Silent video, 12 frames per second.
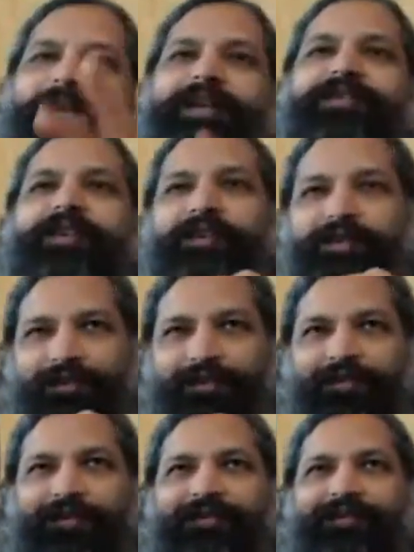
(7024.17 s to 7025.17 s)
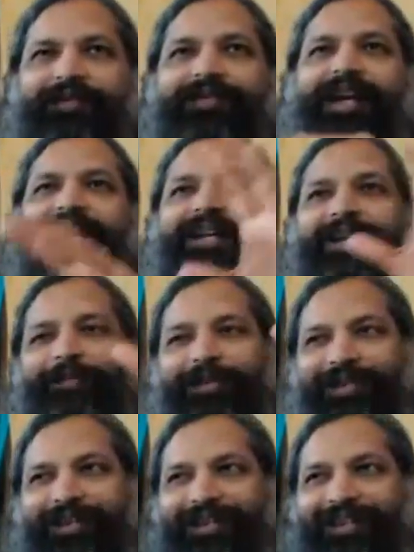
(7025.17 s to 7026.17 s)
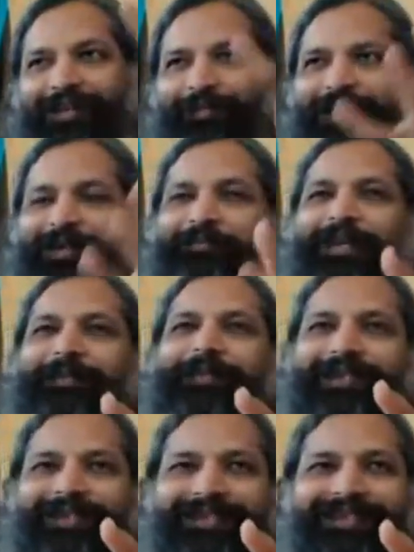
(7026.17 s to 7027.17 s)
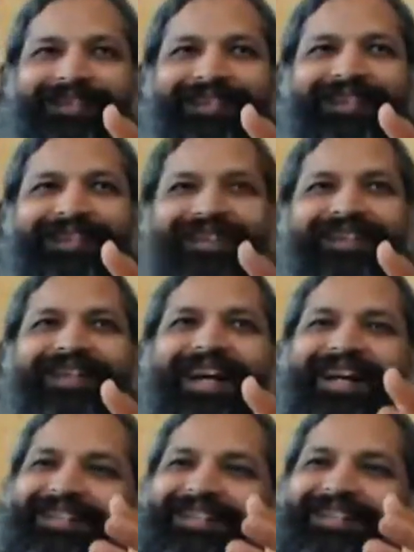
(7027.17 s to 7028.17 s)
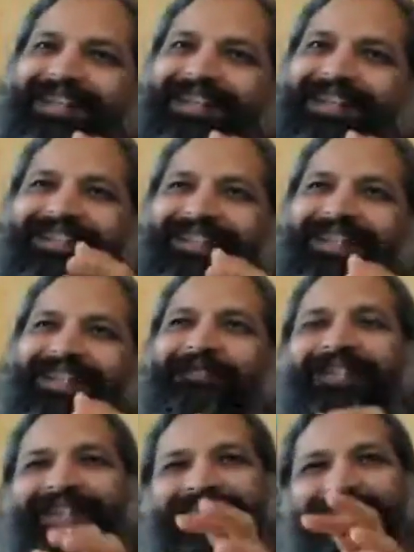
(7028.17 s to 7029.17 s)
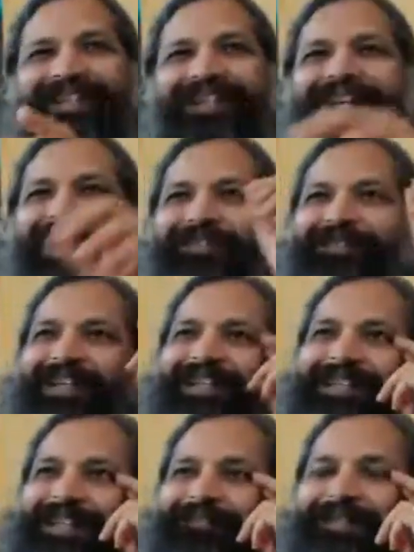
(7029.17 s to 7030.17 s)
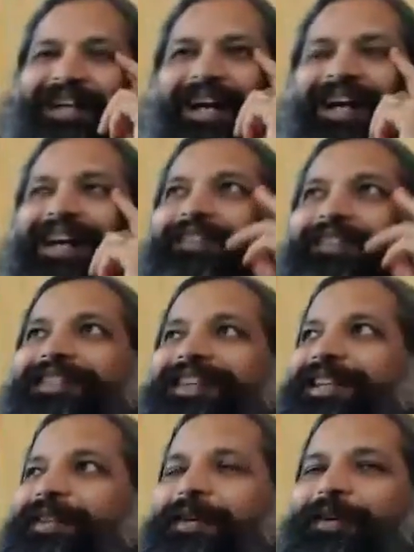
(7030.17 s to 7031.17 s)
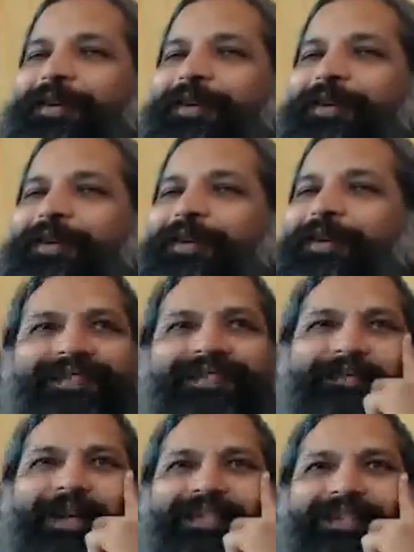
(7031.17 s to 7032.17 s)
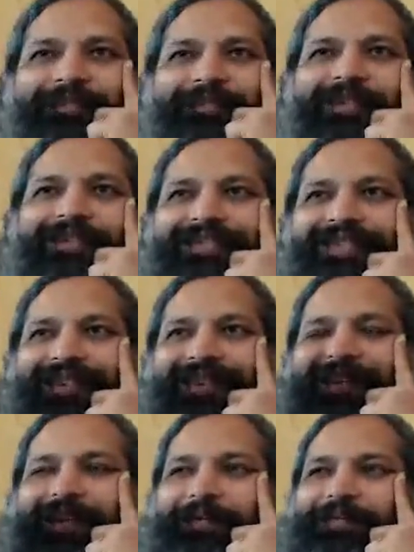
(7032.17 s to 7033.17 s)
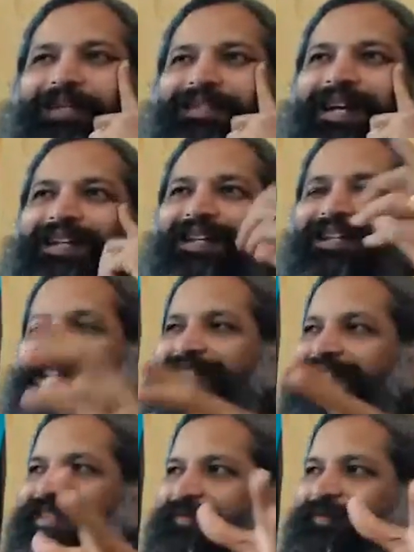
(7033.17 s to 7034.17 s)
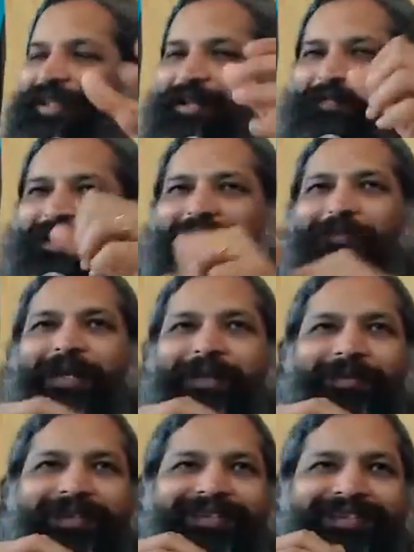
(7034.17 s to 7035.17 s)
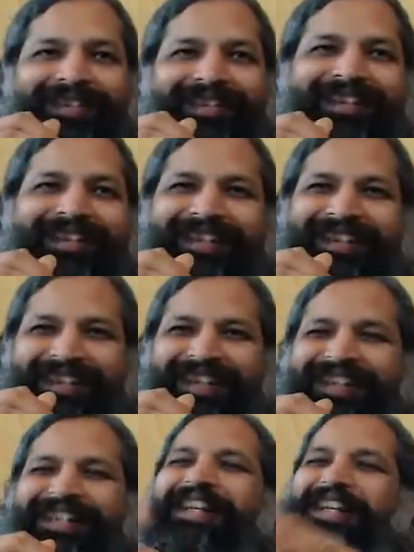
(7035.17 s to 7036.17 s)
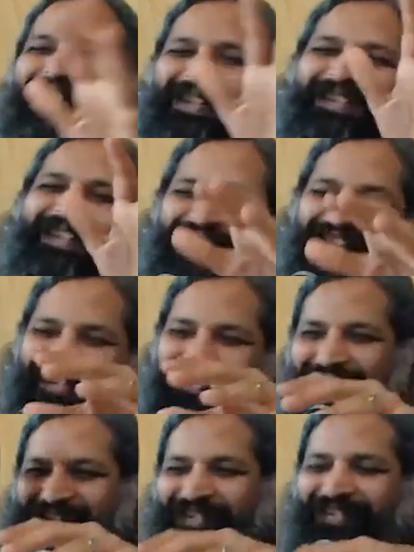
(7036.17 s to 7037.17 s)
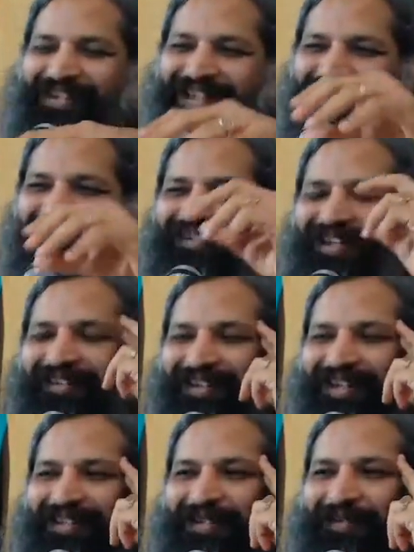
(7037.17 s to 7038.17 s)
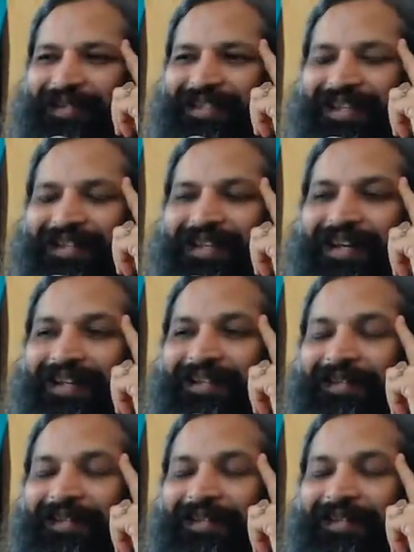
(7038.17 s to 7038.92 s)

children. And immediately they become babies. And she suckles them and feeds them. And after that, the whole universe is in a mess because the presiding deities have become little babies. So there's a whole story around how it has to be set right.